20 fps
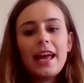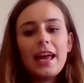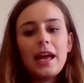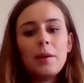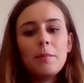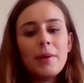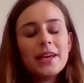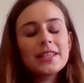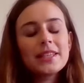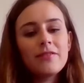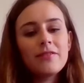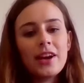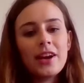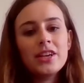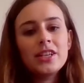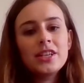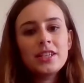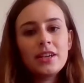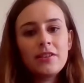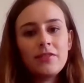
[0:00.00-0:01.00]
it makes it
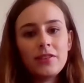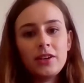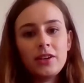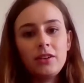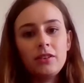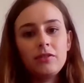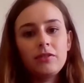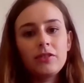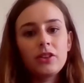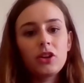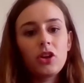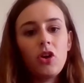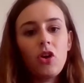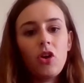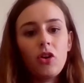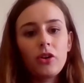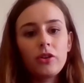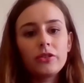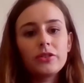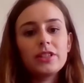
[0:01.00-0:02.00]
very difficult for the
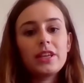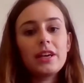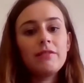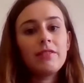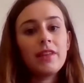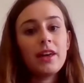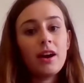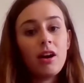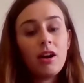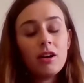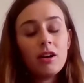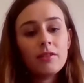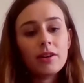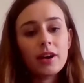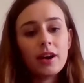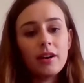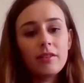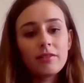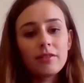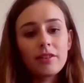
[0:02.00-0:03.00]
corals, if they are
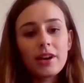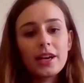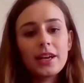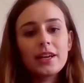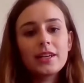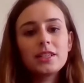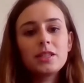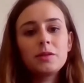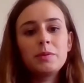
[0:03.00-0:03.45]
recovering,